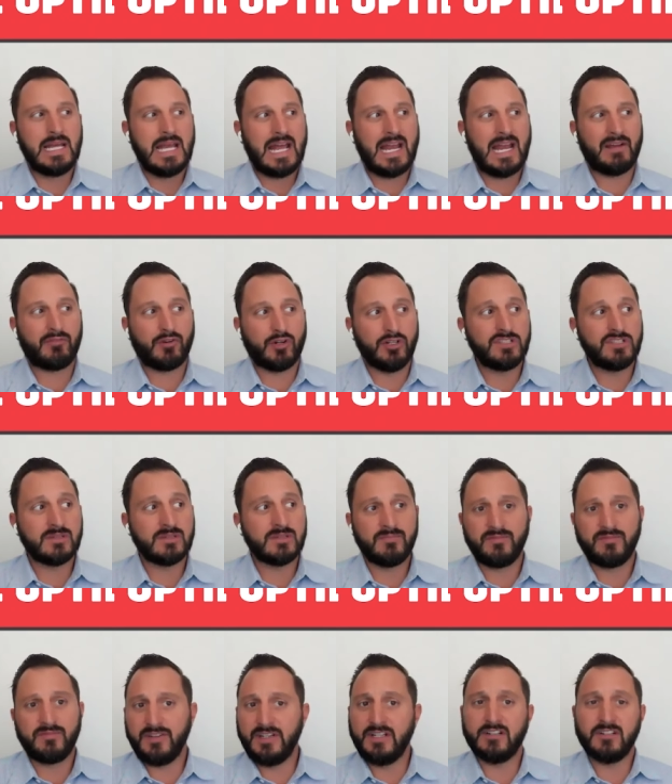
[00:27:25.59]
And I've heard some
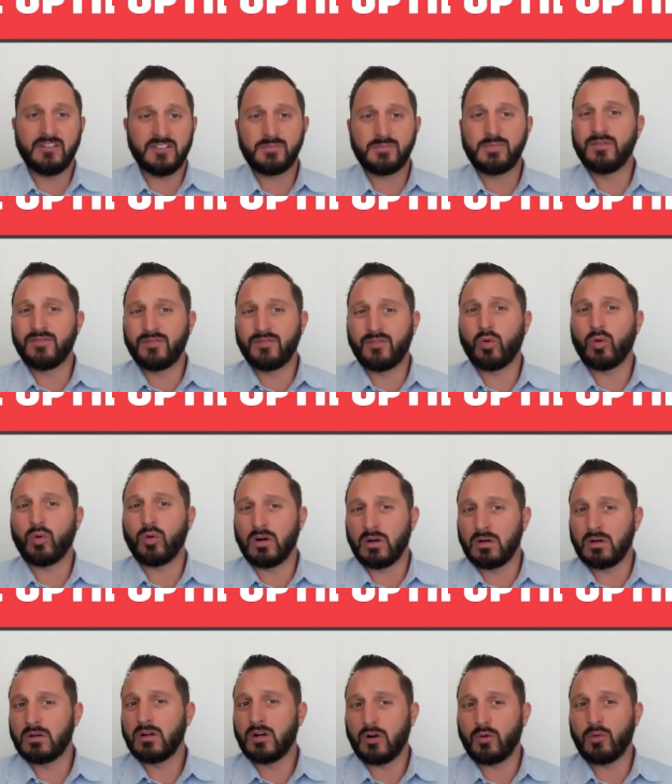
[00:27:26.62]
fears
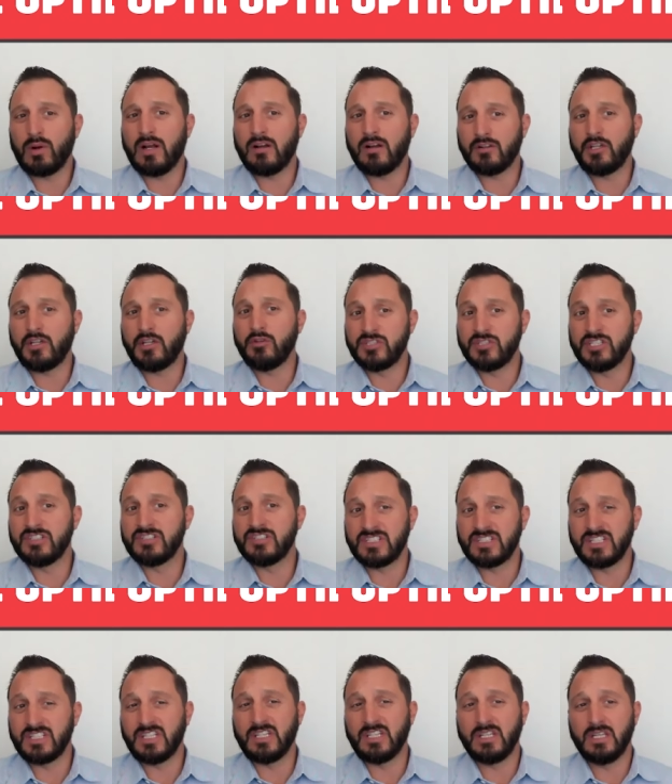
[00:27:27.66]
before around
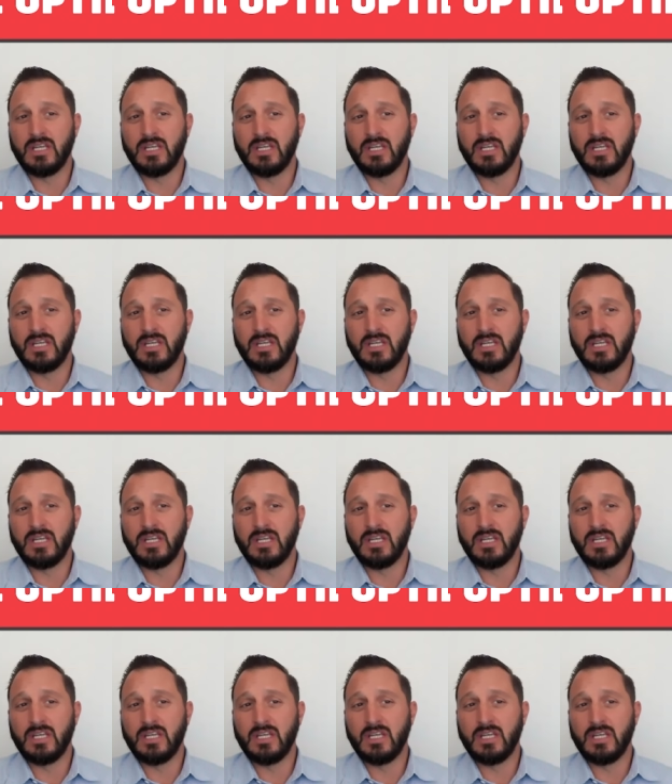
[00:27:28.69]
UGC.